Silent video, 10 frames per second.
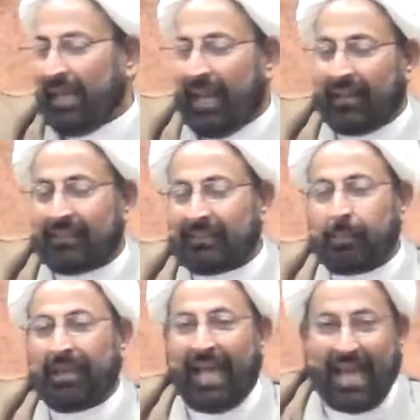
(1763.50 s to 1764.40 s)
and
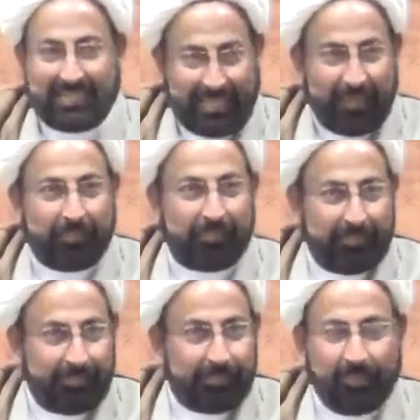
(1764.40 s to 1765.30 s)
somebody asked him,